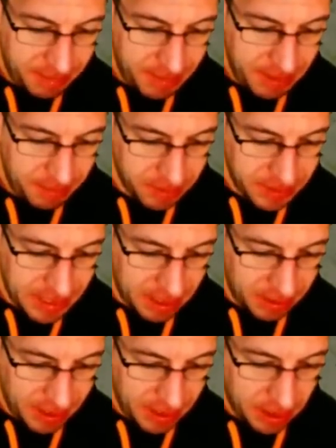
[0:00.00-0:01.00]
people
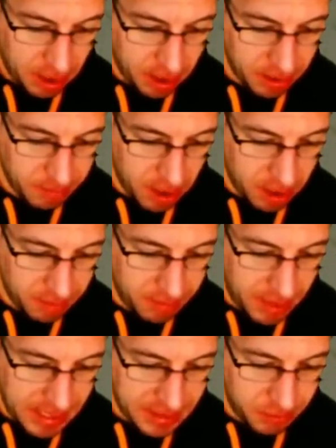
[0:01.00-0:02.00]
down here on the bottom
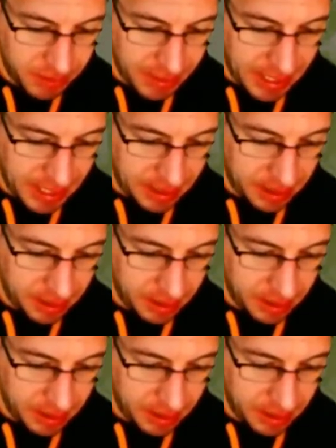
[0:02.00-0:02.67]
as we can.